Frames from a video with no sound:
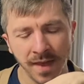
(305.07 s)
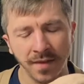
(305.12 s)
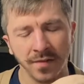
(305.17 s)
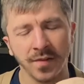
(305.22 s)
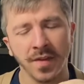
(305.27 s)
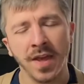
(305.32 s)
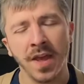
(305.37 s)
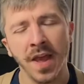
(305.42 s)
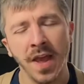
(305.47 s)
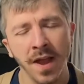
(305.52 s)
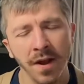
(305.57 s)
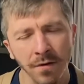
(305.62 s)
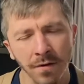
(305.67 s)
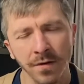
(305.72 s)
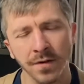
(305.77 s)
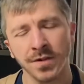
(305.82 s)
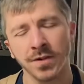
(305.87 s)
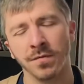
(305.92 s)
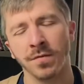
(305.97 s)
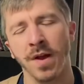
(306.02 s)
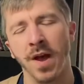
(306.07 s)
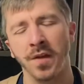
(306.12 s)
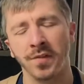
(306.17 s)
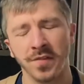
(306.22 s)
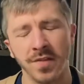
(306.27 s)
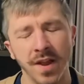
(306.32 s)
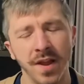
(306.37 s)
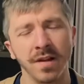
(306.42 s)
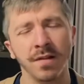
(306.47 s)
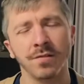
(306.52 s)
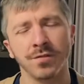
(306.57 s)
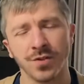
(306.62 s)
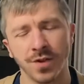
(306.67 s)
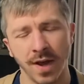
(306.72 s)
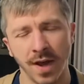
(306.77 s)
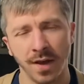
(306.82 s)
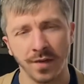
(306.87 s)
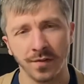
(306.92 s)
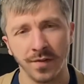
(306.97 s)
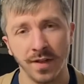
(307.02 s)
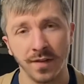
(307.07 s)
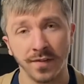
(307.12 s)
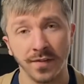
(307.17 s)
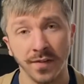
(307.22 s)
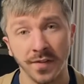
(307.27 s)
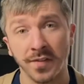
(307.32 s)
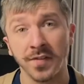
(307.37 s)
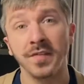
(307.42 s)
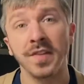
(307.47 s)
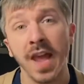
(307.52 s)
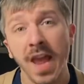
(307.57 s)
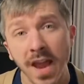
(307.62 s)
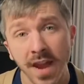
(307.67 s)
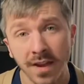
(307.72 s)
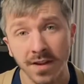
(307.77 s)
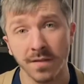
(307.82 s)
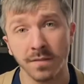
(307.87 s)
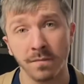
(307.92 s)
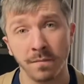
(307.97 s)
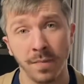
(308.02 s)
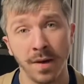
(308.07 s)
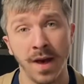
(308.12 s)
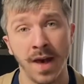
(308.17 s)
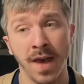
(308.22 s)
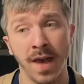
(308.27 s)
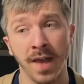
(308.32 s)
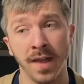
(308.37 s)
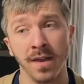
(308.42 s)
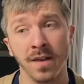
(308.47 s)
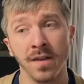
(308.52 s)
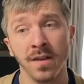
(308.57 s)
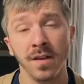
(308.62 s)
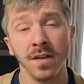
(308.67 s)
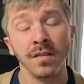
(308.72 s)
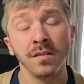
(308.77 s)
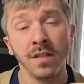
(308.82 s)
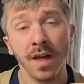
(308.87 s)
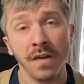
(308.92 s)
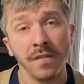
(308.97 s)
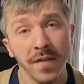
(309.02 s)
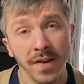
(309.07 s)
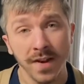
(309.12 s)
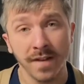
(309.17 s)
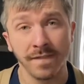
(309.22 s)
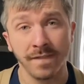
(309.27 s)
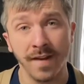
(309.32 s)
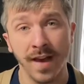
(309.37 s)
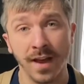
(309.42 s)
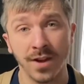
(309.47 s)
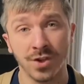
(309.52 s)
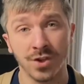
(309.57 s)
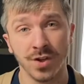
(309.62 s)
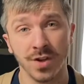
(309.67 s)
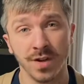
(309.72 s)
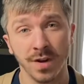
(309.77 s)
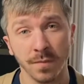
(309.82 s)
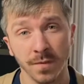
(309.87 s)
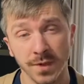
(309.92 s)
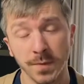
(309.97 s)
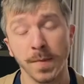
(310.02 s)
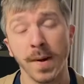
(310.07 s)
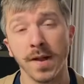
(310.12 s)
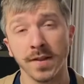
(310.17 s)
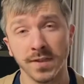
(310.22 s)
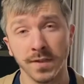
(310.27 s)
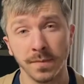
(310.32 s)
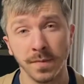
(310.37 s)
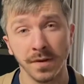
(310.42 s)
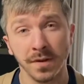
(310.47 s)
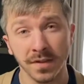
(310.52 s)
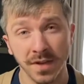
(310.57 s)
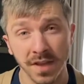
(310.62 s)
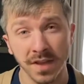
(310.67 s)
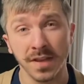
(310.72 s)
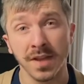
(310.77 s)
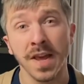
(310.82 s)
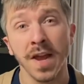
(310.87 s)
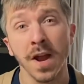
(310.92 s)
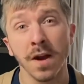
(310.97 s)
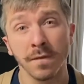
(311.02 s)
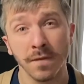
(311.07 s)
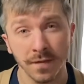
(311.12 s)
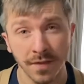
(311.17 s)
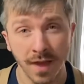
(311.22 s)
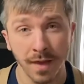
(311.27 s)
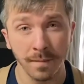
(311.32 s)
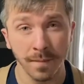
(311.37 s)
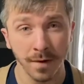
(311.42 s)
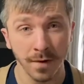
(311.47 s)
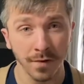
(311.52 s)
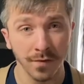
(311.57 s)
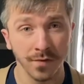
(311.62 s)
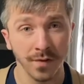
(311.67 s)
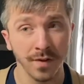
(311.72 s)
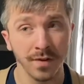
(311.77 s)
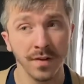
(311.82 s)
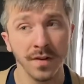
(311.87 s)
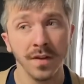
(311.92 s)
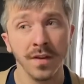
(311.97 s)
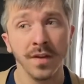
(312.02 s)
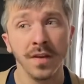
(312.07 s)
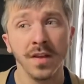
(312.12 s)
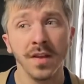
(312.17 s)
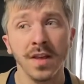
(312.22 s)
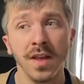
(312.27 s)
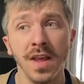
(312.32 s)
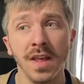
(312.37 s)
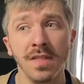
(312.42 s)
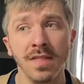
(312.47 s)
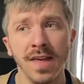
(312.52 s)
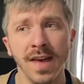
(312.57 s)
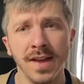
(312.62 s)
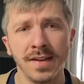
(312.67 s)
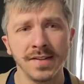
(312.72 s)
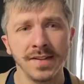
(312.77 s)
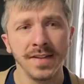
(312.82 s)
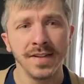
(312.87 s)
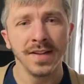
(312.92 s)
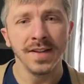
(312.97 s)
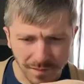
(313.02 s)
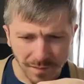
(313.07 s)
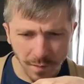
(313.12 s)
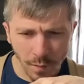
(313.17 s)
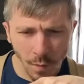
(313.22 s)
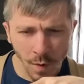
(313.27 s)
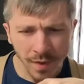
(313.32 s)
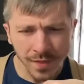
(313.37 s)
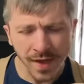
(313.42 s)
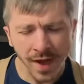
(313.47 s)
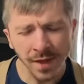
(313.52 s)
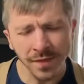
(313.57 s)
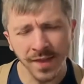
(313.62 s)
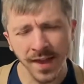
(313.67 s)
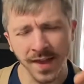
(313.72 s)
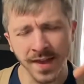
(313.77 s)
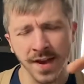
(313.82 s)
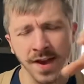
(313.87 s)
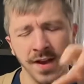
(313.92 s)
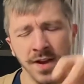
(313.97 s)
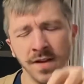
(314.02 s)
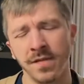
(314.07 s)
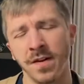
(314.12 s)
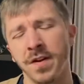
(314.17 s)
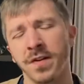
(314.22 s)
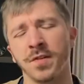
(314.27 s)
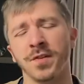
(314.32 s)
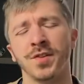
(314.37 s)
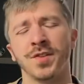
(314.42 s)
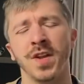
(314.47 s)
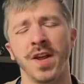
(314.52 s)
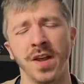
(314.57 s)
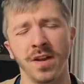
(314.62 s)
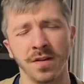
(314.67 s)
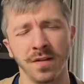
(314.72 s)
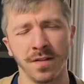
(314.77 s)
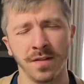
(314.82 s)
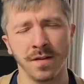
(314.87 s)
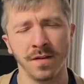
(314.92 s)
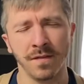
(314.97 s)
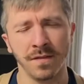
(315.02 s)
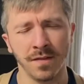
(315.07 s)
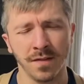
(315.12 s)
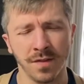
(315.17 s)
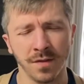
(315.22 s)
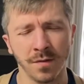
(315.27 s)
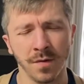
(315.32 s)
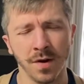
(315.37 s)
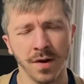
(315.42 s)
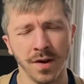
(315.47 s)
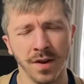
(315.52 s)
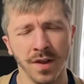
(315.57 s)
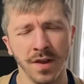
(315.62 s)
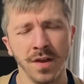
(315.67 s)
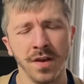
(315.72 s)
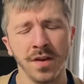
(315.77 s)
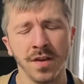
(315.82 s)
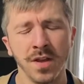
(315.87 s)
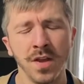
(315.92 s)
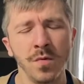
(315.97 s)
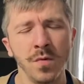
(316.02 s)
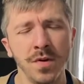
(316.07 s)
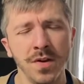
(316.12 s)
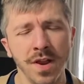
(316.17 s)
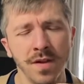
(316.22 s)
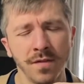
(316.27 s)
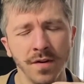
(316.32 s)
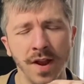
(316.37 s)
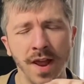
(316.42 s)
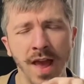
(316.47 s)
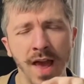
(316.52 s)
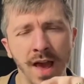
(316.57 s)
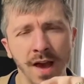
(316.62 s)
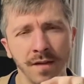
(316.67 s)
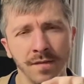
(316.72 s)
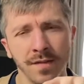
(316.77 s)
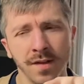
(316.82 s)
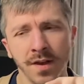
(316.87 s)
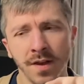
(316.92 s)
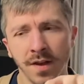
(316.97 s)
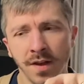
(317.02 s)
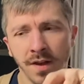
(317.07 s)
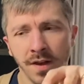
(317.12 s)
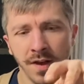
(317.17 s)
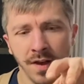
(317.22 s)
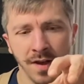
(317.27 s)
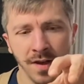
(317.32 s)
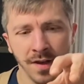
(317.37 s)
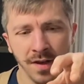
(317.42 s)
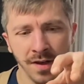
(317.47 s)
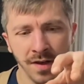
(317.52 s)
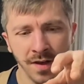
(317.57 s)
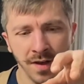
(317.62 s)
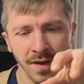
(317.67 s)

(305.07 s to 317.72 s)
is characterized and energized and sustained by loving affection and responsibility and care for that person. In that, without that kind of understanding of authority, you would never have a